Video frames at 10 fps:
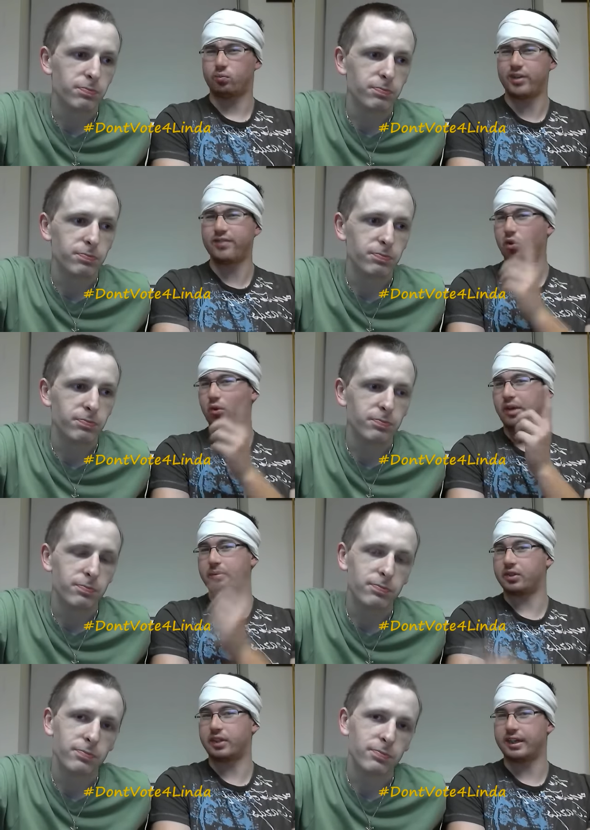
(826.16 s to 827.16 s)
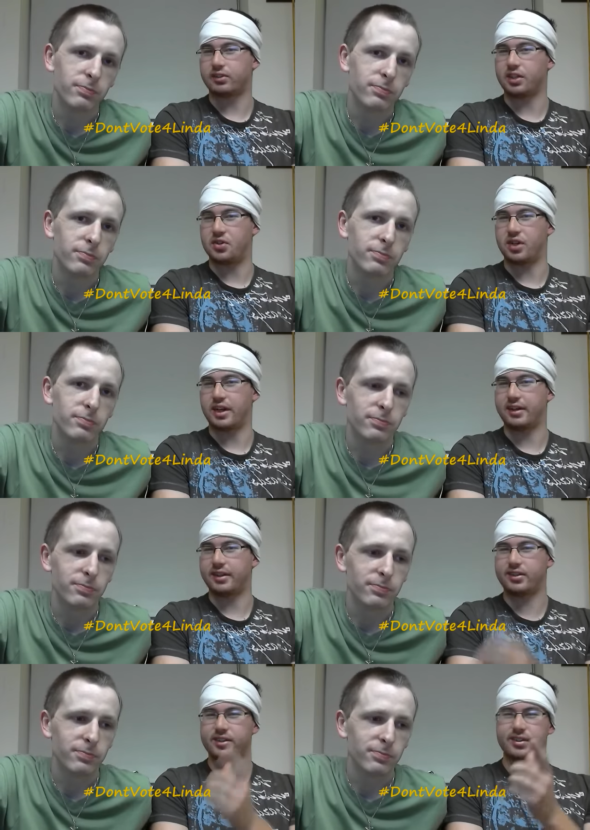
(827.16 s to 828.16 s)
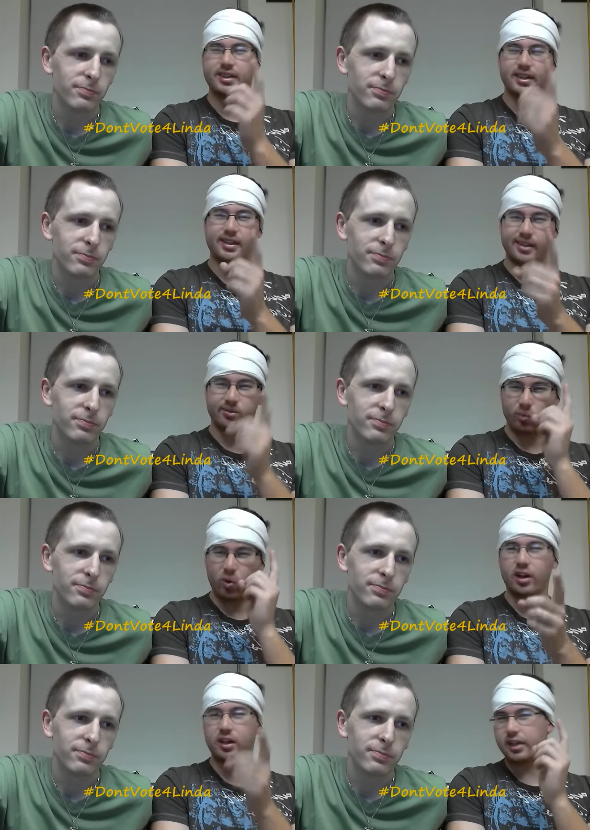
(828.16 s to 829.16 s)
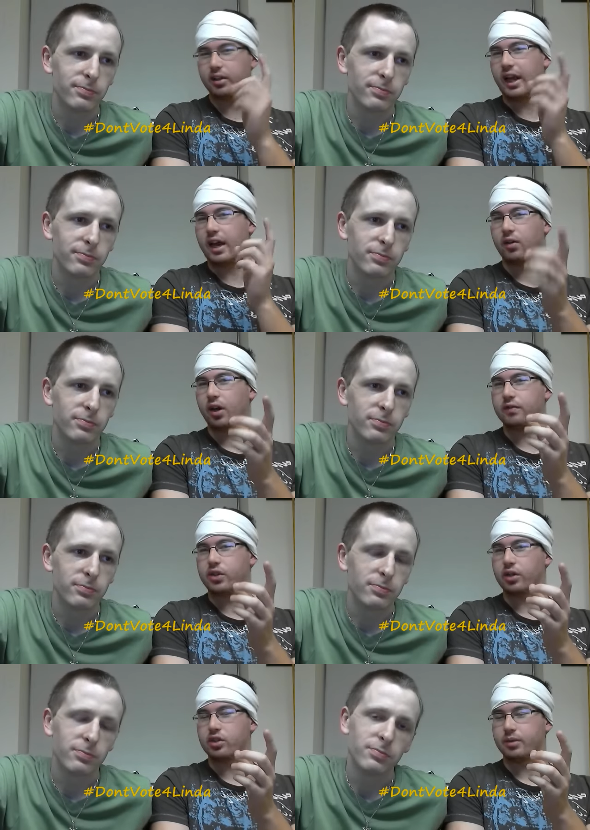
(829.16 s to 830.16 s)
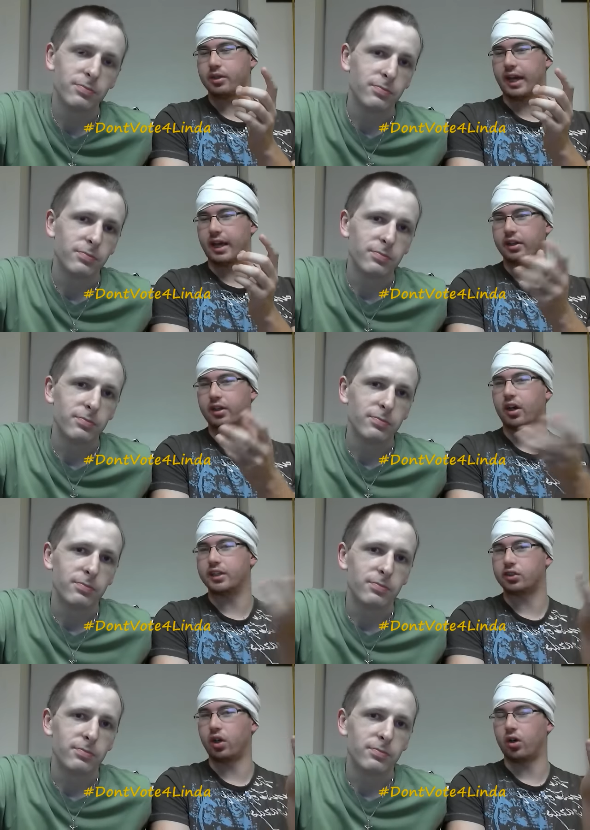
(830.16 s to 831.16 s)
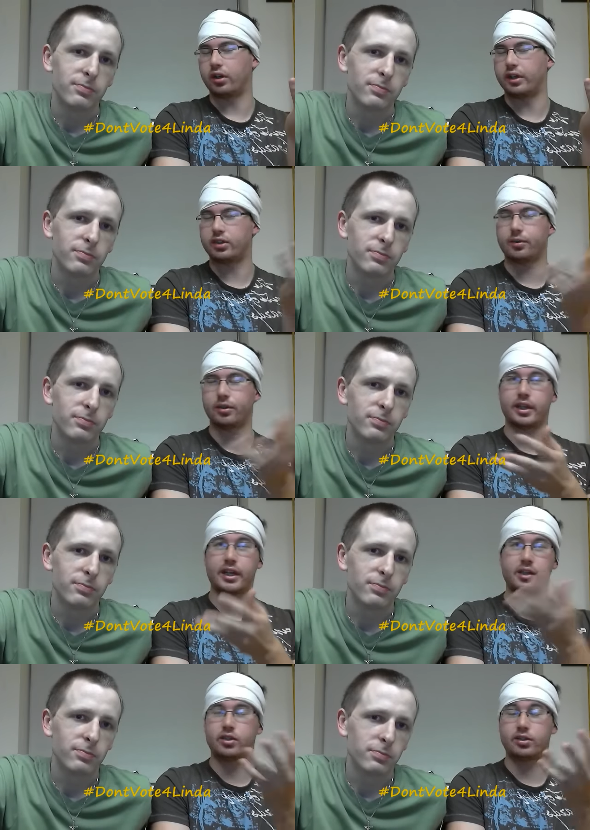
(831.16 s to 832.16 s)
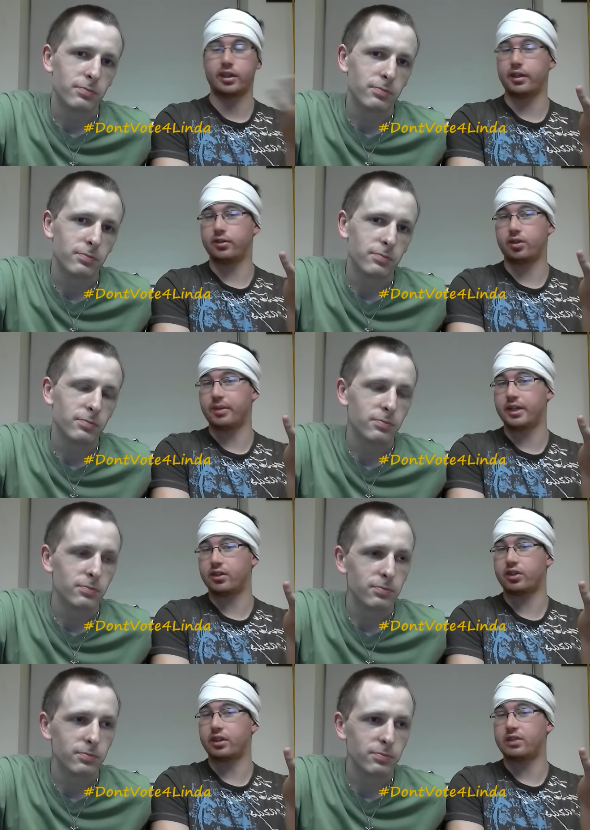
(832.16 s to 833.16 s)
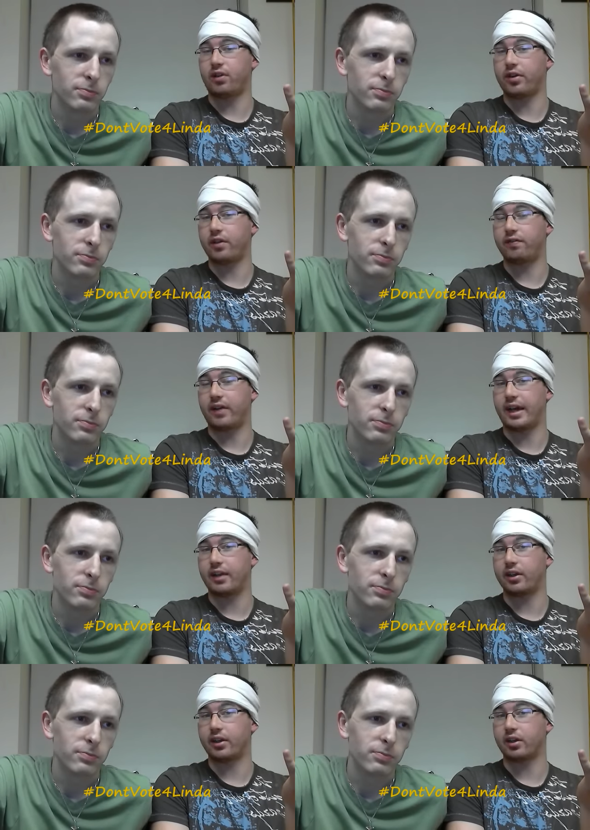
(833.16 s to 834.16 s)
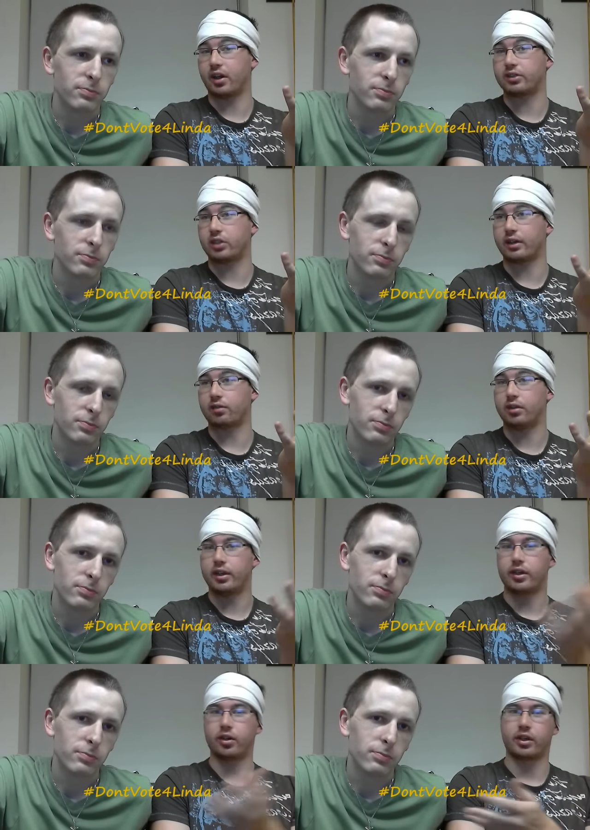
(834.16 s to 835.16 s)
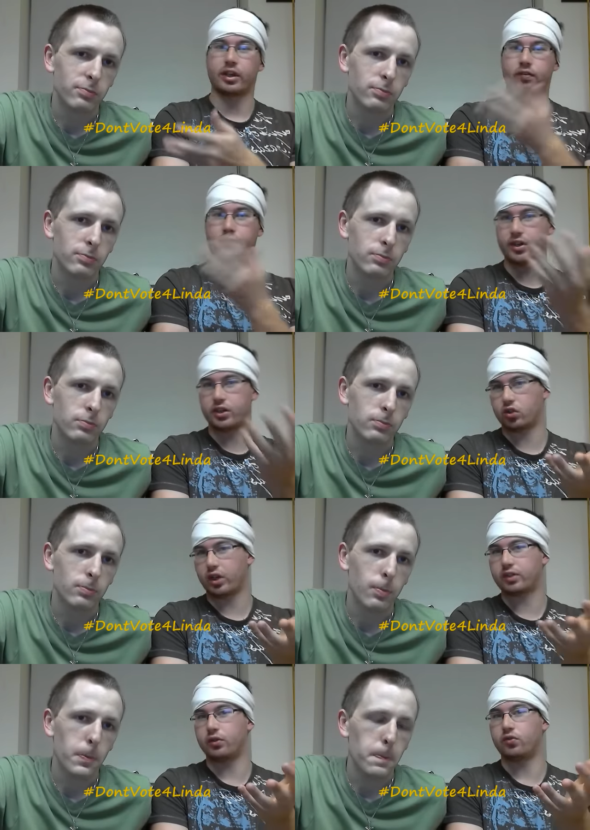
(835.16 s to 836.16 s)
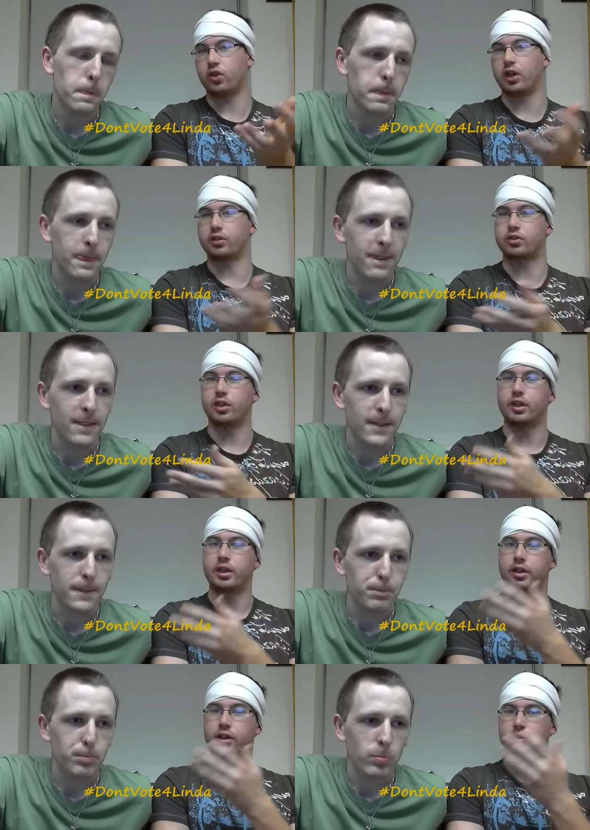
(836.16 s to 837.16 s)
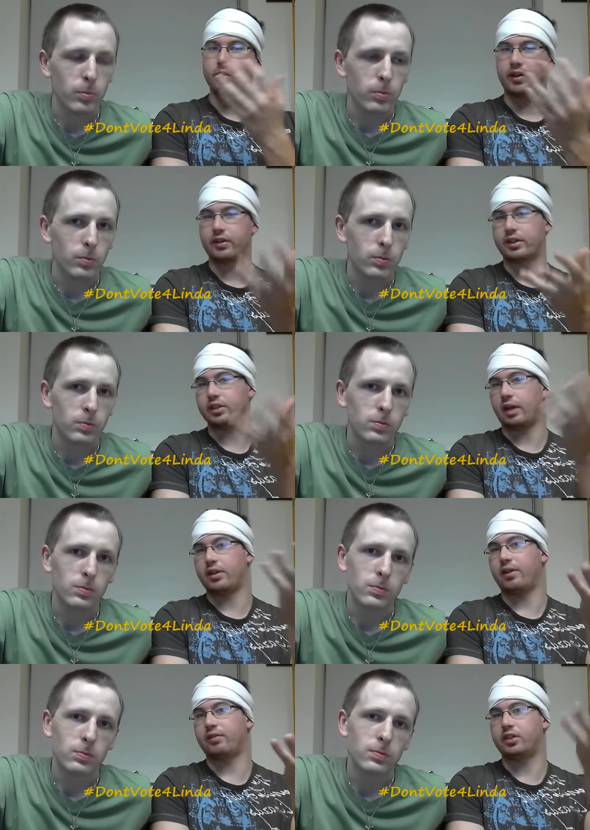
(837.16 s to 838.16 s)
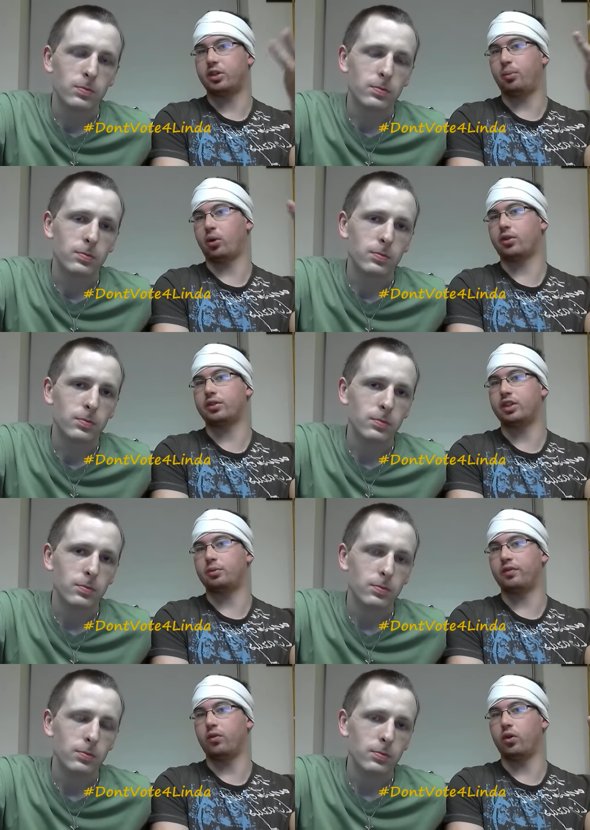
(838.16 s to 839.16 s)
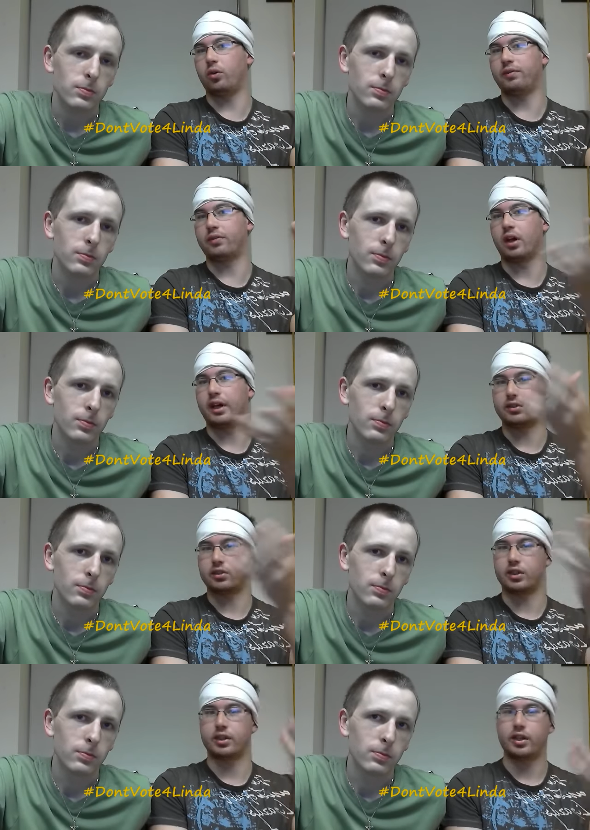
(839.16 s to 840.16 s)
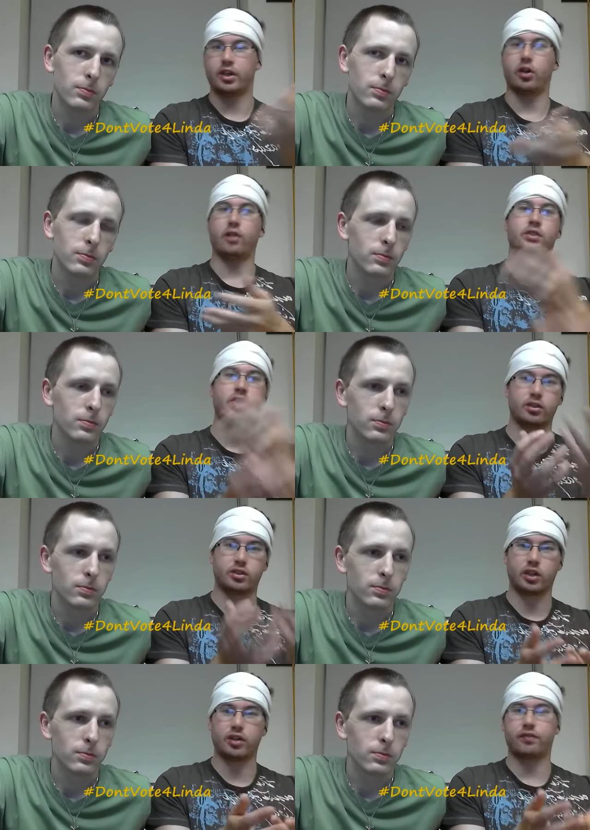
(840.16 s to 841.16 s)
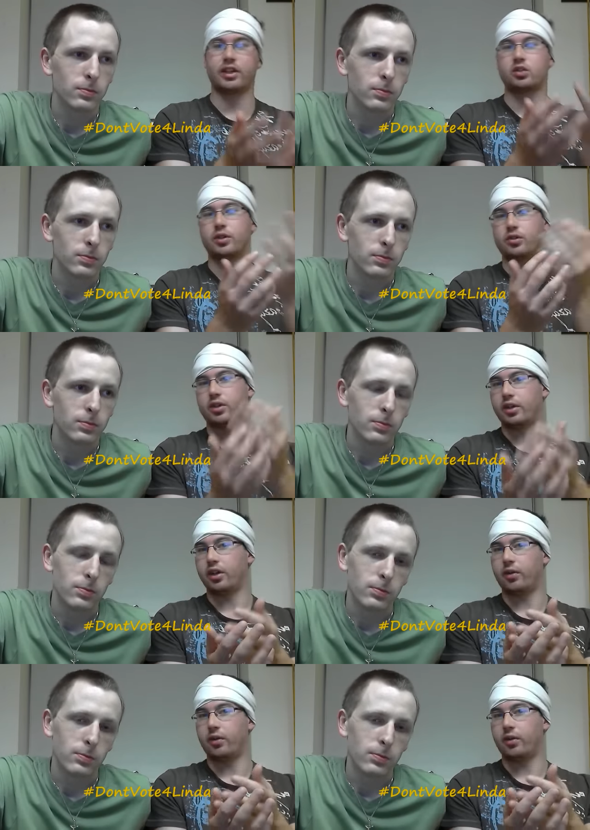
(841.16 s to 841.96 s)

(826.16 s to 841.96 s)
Speaker 1: We've all made mistakes, NJ, and it just one little error of judgment and the guy's gone. And you know, it just it, to me, it just seems very unfair that guys like you know, can get free strikes of drugs. You know, you had exact, you have these hypocrisies before with guys that you know have done certain things which you